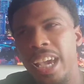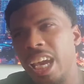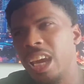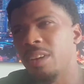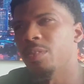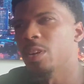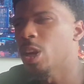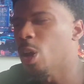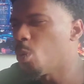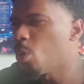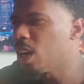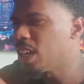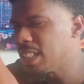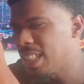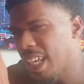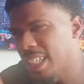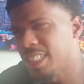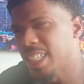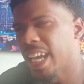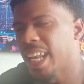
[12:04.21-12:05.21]
Even the
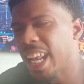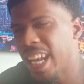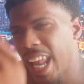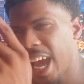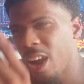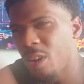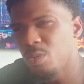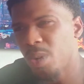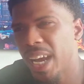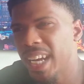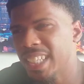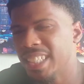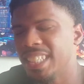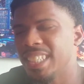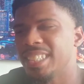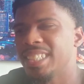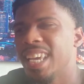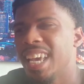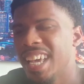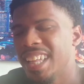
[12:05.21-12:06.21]
ones that say they're not
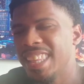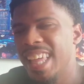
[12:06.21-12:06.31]
racist,